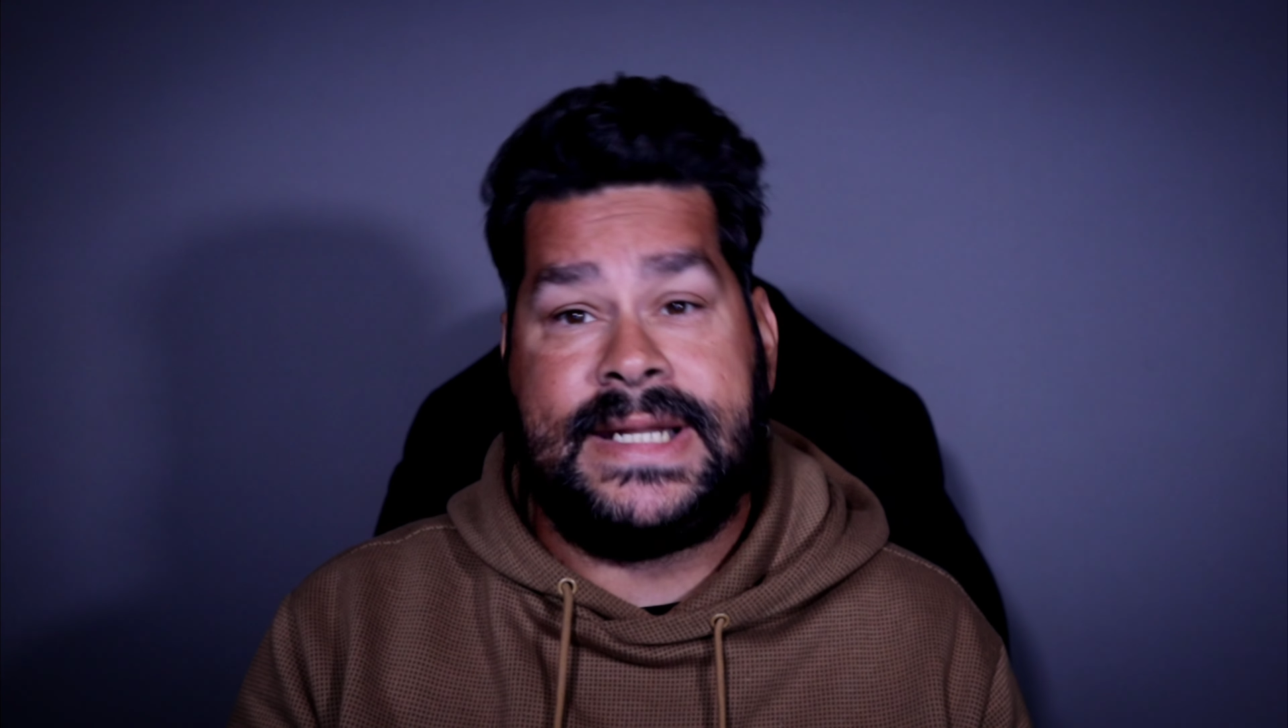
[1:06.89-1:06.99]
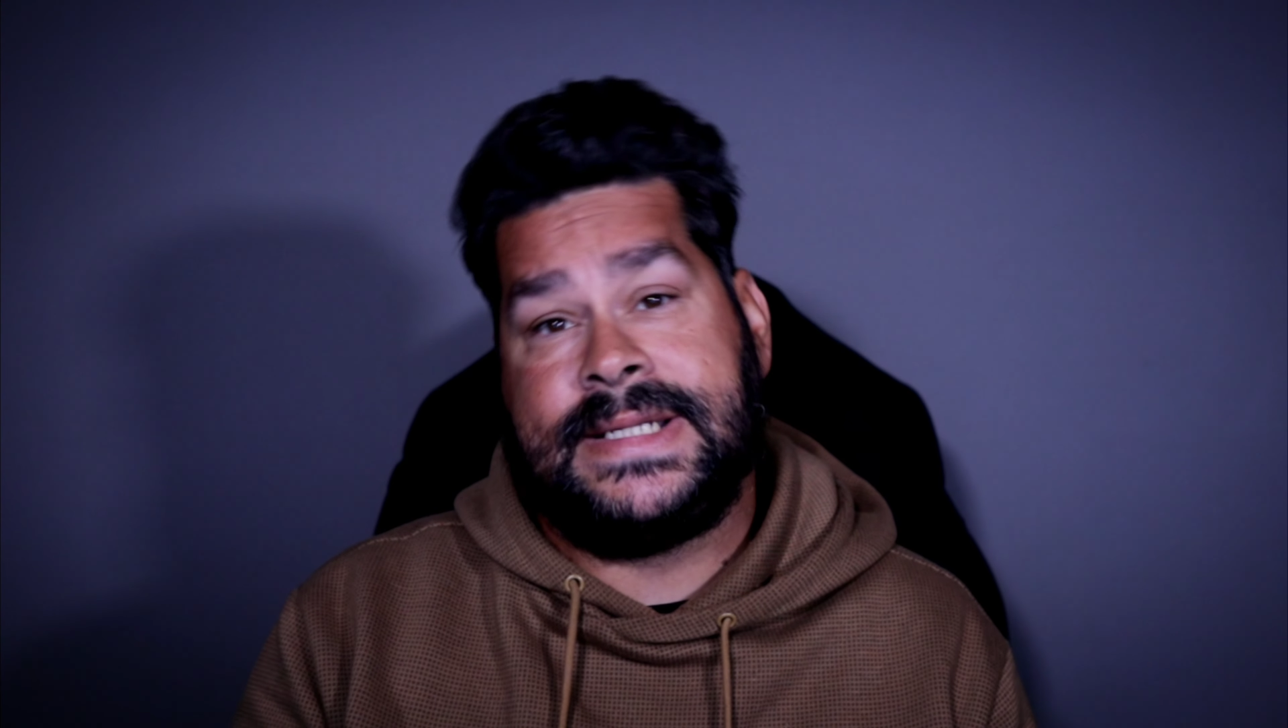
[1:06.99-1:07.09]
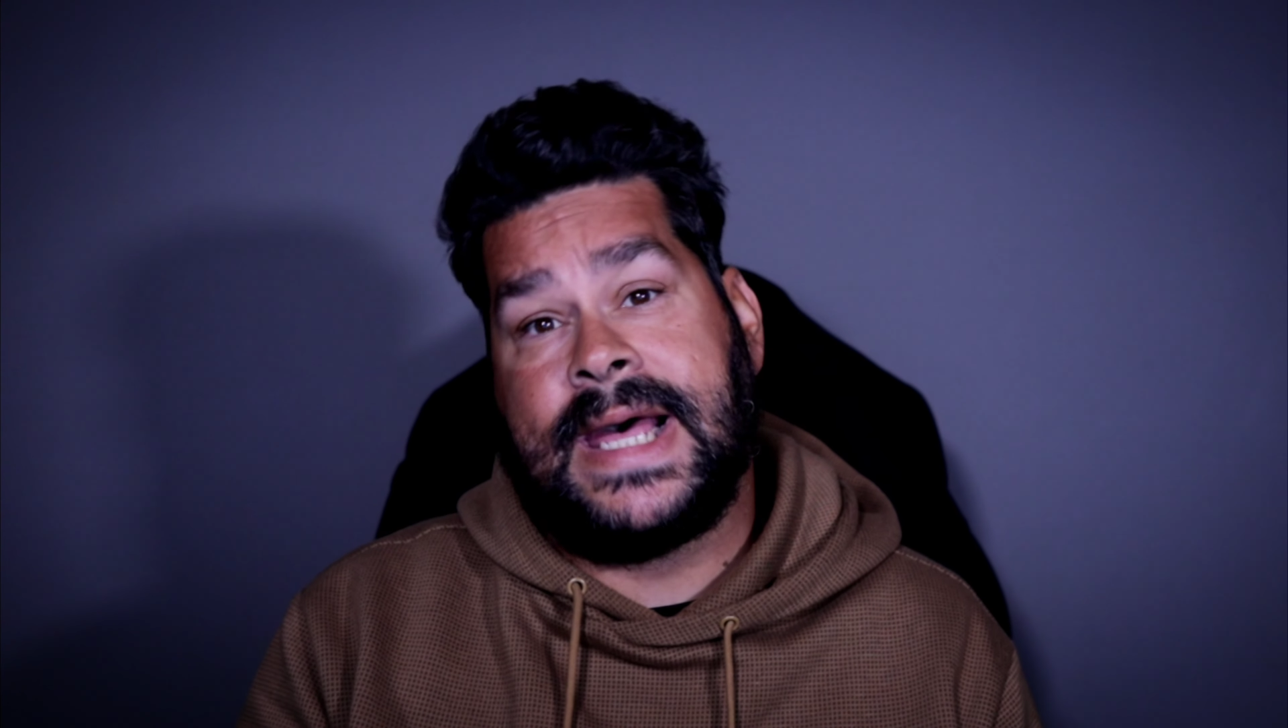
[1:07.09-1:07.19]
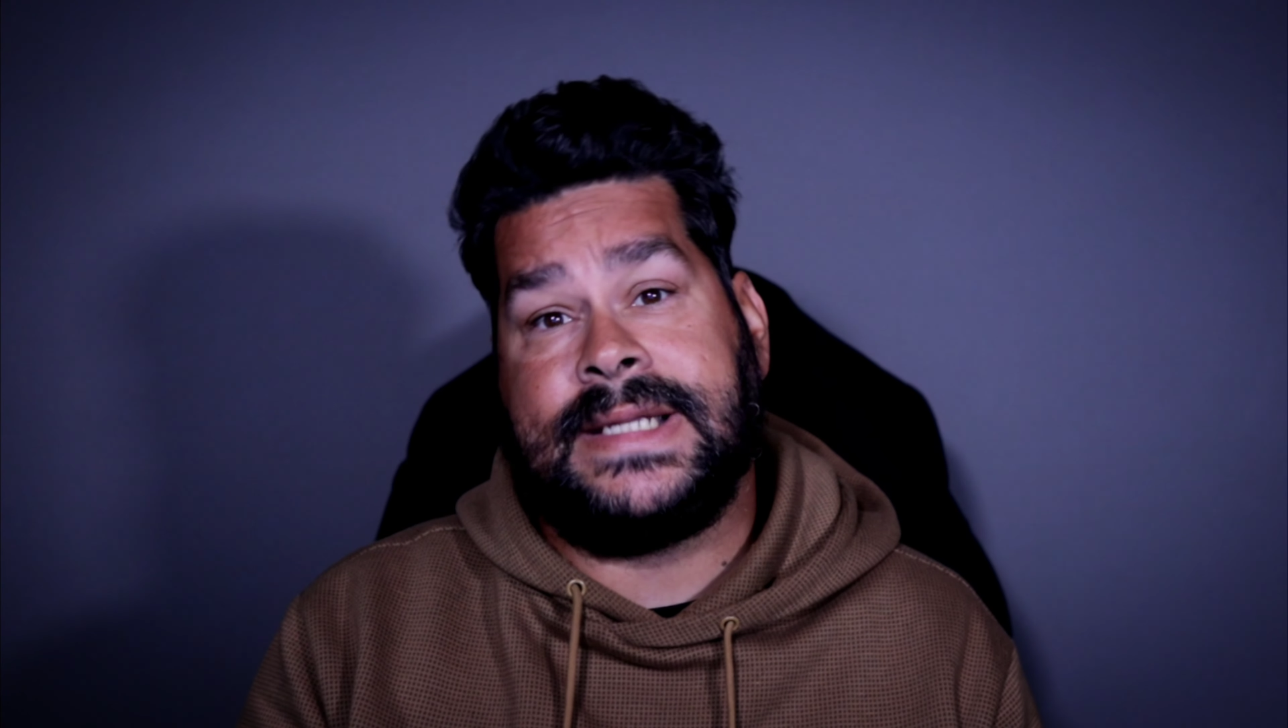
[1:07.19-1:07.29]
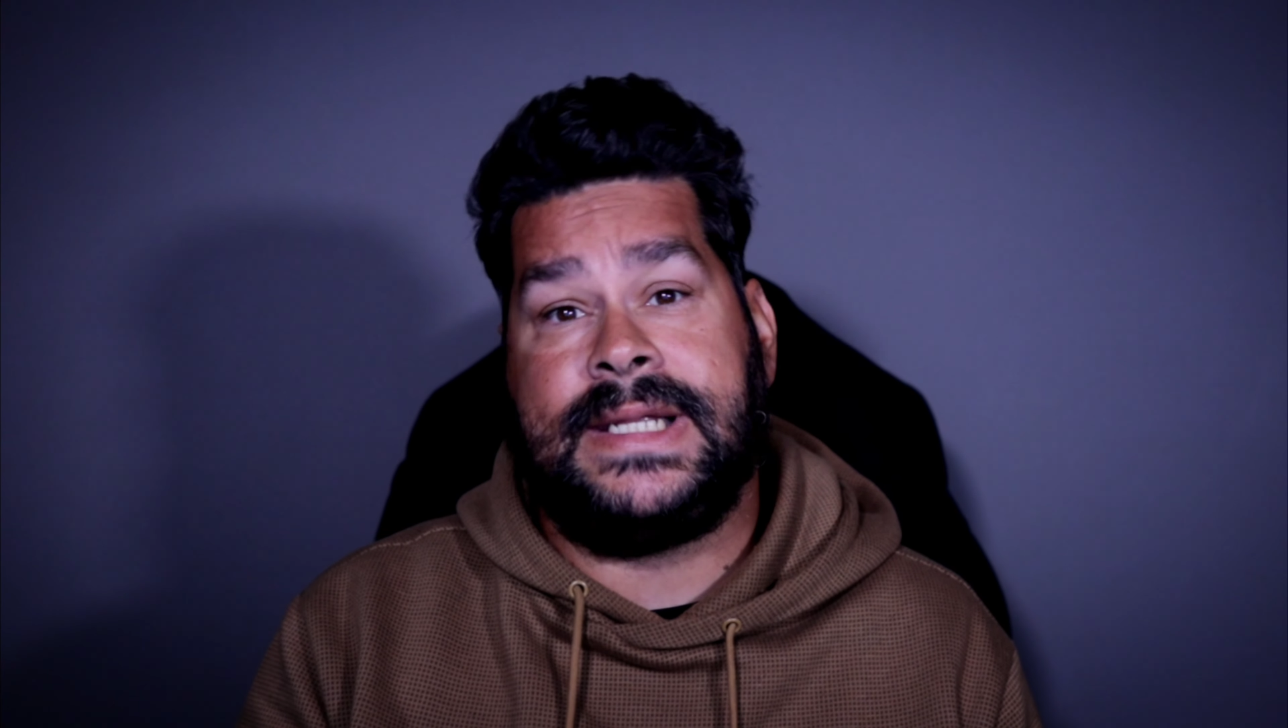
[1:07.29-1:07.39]

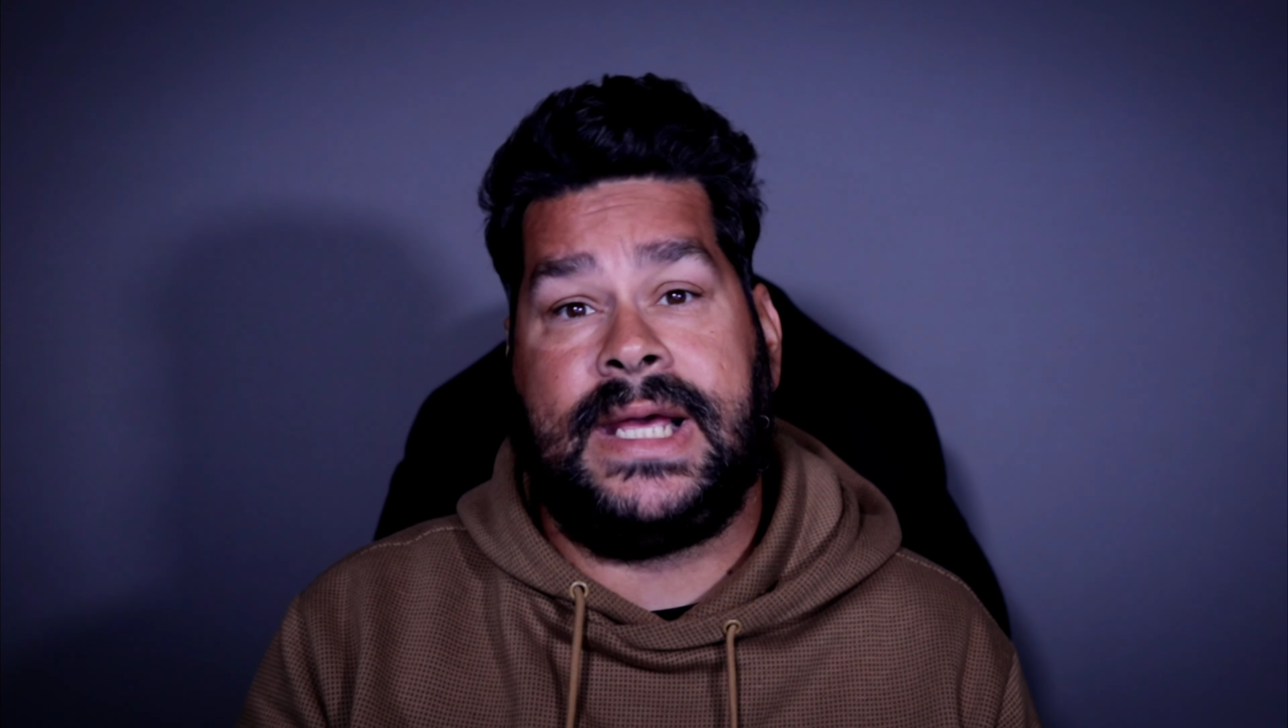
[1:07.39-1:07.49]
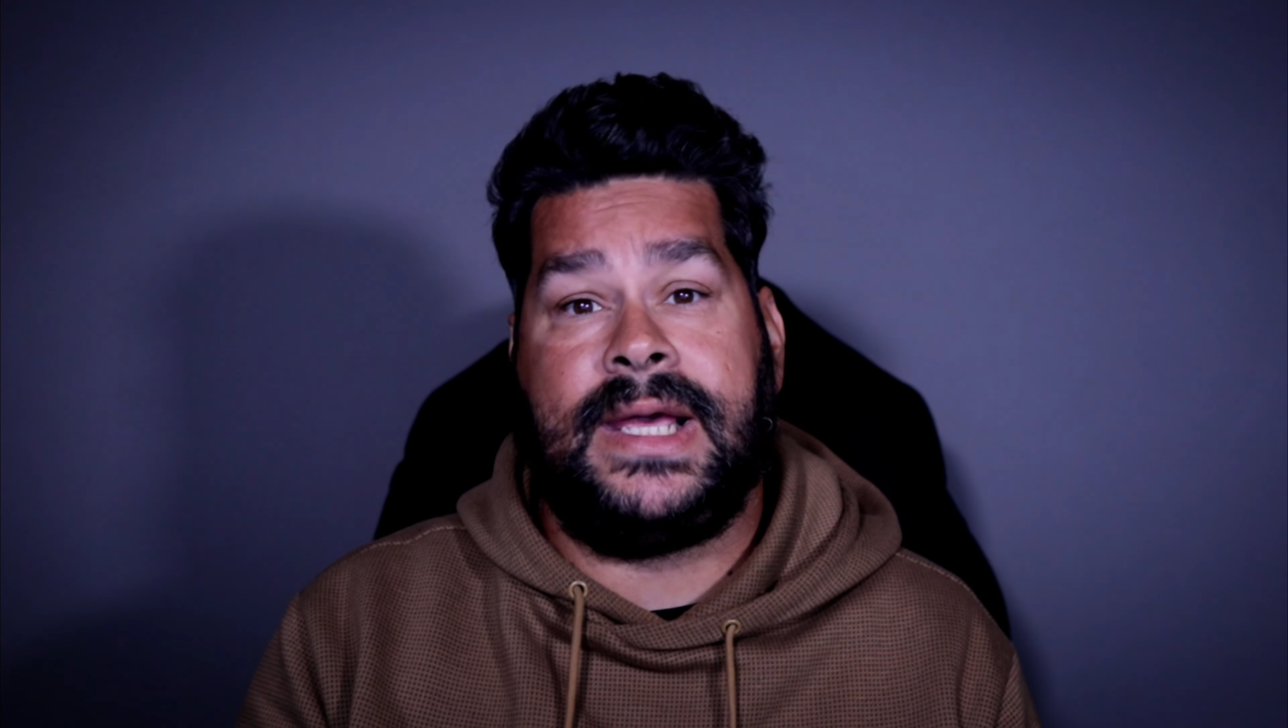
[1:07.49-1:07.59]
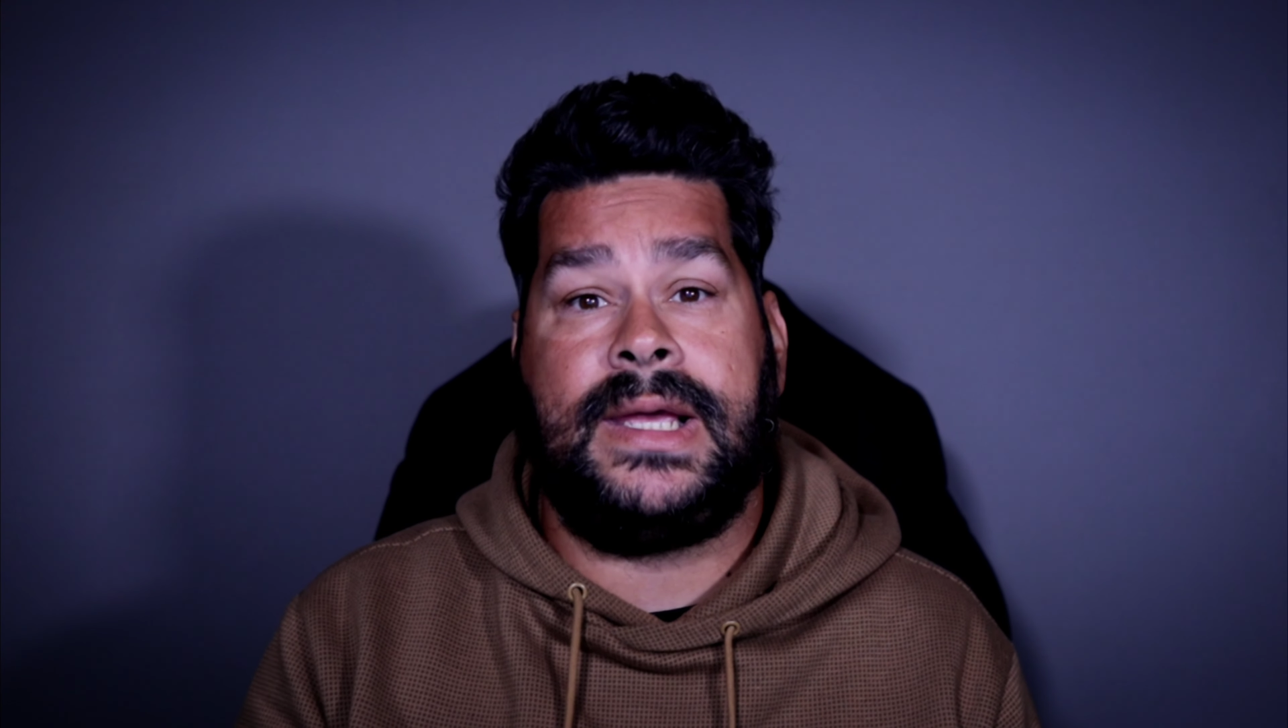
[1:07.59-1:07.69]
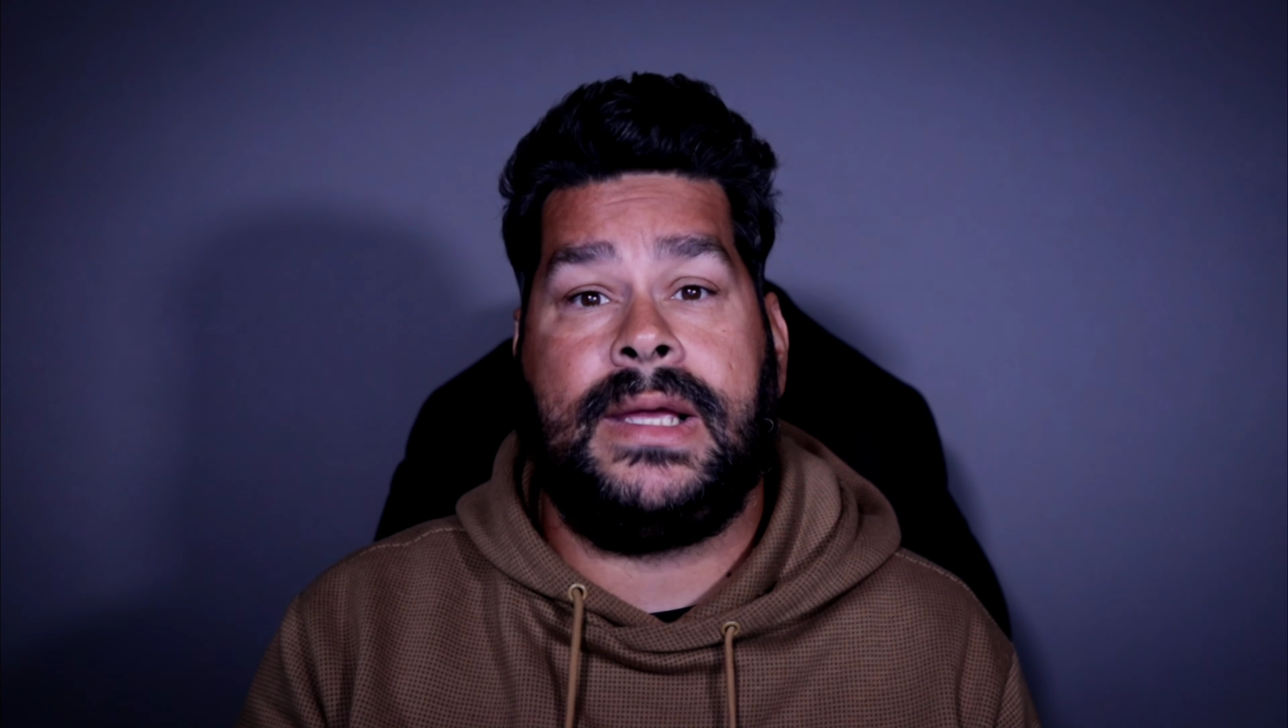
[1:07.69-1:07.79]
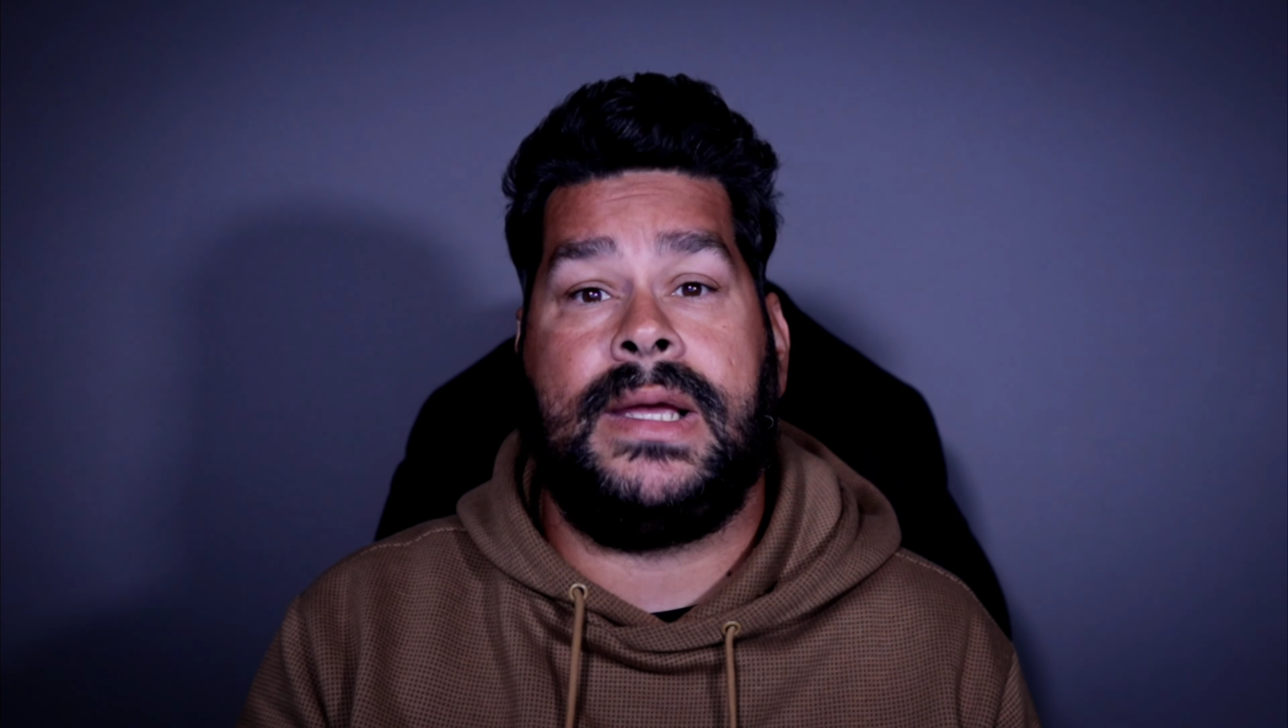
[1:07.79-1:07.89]
necessity,